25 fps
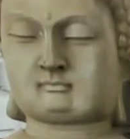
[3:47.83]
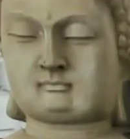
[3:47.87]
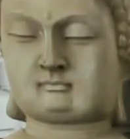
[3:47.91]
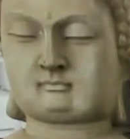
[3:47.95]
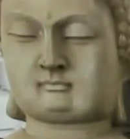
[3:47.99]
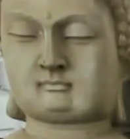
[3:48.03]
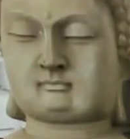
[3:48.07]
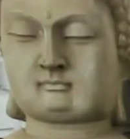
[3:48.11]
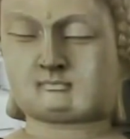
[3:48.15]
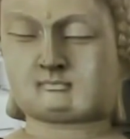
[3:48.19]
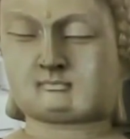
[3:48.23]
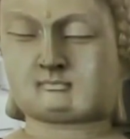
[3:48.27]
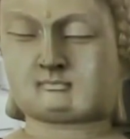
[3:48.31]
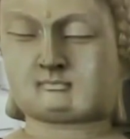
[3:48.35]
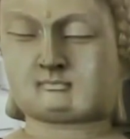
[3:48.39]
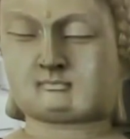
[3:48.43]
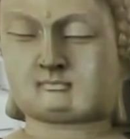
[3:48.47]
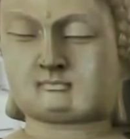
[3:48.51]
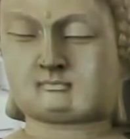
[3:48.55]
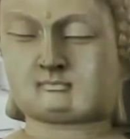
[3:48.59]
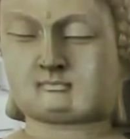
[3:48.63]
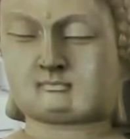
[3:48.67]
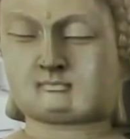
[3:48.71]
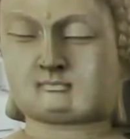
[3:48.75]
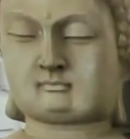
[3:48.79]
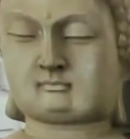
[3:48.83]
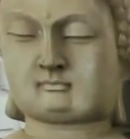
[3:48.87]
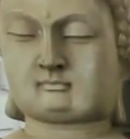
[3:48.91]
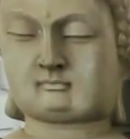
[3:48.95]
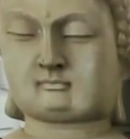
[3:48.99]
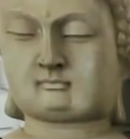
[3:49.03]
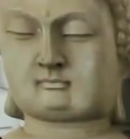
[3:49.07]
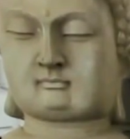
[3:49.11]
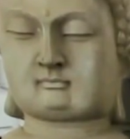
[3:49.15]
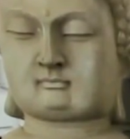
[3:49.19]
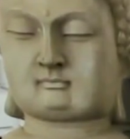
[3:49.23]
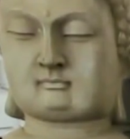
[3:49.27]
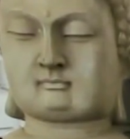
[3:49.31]

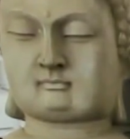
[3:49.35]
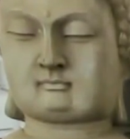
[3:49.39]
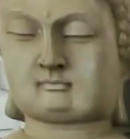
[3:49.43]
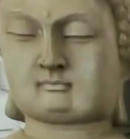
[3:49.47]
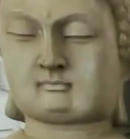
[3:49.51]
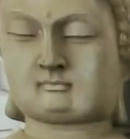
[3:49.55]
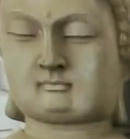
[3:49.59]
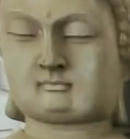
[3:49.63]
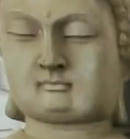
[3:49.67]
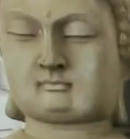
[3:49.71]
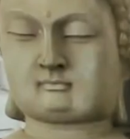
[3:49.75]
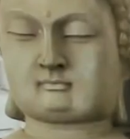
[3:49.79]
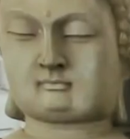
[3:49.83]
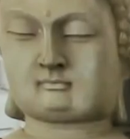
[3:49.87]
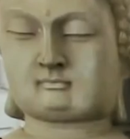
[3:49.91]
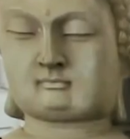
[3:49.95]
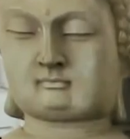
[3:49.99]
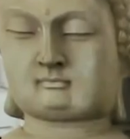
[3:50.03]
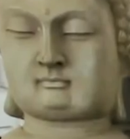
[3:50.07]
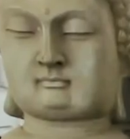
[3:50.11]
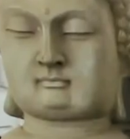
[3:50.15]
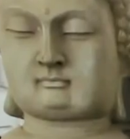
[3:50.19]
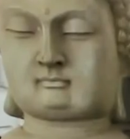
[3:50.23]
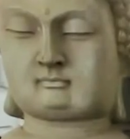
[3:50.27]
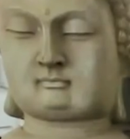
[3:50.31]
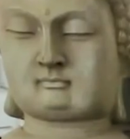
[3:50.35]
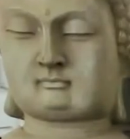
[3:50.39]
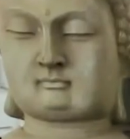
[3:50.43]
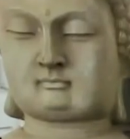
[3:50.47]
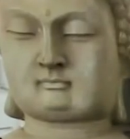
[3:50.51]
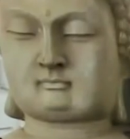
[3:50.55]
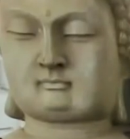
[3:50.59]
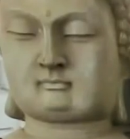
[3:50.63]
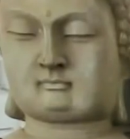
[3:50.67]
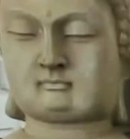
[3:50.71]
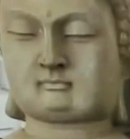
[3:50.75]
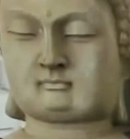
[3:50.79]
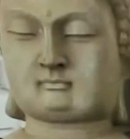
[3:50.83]

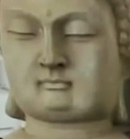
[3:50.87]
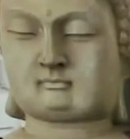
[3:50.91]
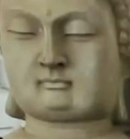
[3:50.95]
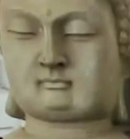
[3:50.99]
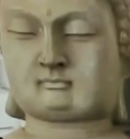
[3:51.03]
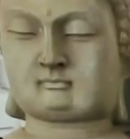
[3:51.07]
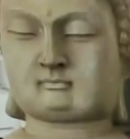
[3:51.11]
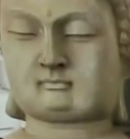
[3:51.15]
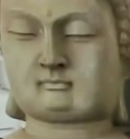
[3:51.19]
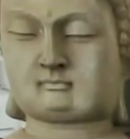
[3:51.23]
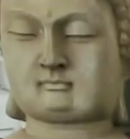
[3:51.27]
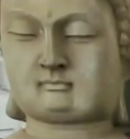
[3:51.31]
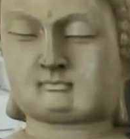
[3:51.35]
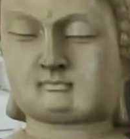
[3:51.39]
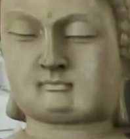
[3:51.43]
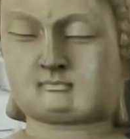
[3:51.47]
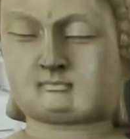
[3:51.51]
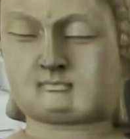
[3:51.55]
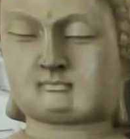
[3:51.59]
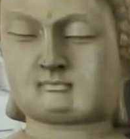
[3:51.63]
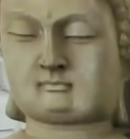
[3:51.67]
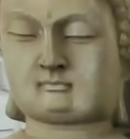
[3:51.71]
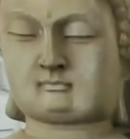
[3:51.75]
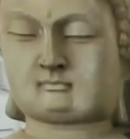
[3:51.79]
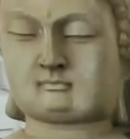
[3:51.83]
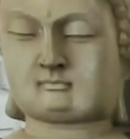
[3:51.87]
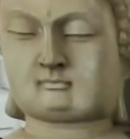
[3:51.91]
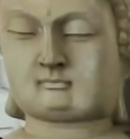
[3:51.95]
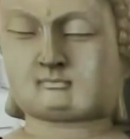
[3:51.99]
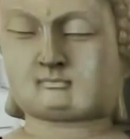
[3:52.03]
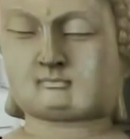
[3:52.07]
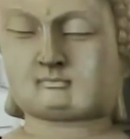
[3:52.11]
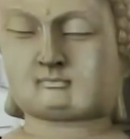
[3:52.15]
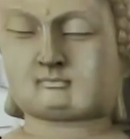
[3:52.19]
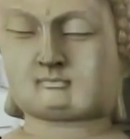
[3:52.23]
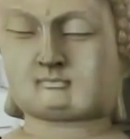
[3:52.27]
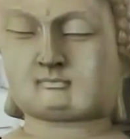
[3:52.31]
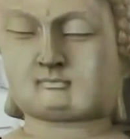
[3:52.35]

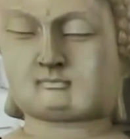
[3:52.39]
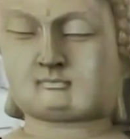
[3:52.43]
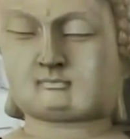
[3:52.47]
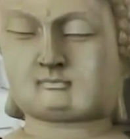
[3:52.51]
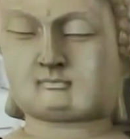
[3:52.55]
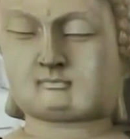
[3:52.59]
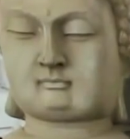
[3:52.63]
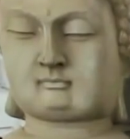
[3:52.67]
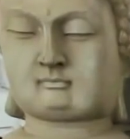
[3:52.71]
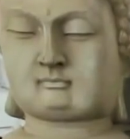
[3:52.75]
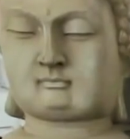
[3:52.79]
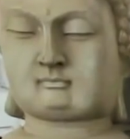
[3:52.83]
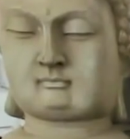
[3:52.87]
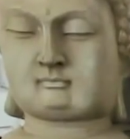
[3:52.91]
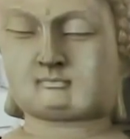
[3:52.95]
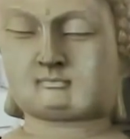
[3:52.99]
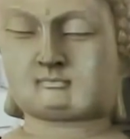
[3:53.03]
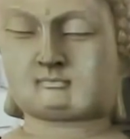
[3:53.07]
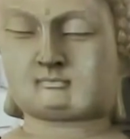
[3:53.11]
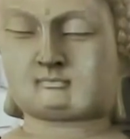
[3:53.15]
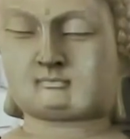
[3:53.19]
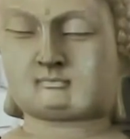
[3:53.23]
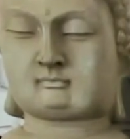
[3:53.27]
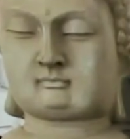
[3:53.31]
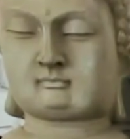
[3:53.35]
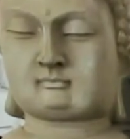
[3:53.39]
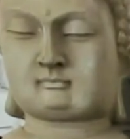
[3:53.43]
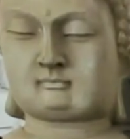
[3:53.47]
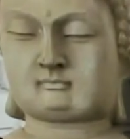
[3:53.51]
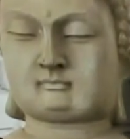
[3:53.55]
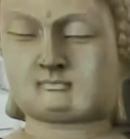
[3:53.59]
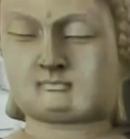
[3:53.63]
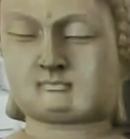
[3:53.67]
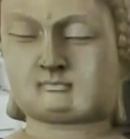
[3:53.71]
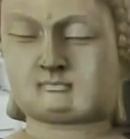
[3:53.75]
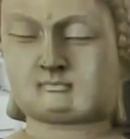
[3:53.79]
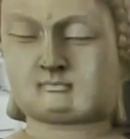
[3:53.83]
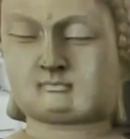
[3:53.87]

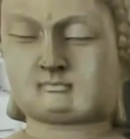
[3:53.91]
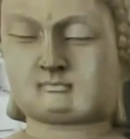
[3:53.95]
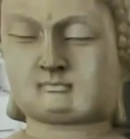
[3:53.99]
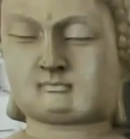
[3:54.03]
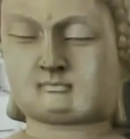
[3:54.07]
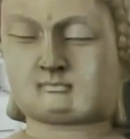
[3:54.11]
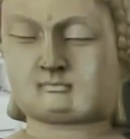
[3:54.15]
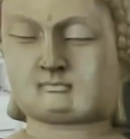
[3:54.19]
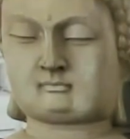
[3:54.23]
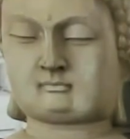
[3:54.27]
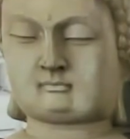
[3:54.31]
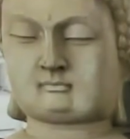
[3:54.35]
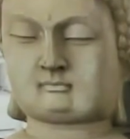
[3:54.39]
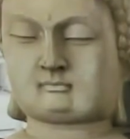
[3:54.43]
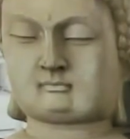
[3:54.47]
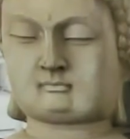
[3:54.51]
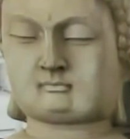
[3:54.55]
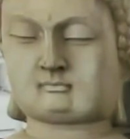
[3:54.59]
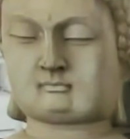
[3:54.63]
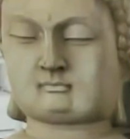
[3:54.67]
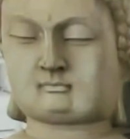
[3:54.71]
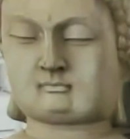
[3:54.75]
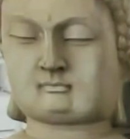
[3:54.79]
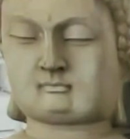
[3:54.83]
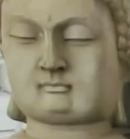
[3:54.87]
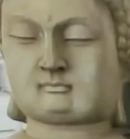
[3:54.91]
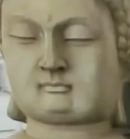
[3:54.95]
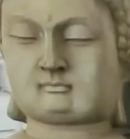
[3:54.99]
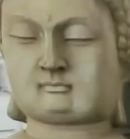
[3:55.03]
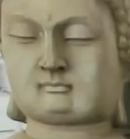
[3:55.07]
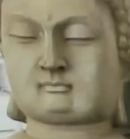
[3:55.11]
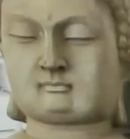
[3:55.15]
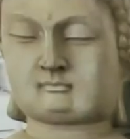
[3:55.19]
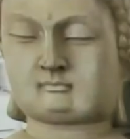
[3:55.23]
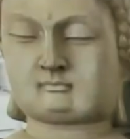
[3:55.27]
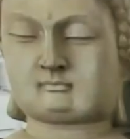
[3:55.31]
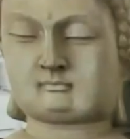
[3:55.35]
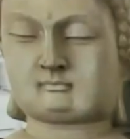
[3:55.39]

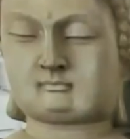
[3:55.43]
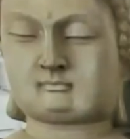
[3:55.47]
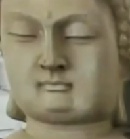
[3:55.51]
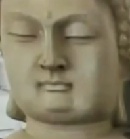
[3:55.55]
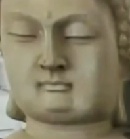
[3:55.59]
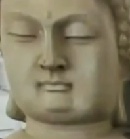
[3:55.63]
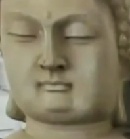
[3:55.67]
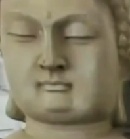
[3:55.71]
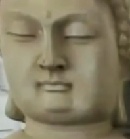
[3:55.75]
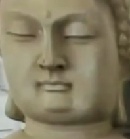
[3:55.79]
The person shown says nothing.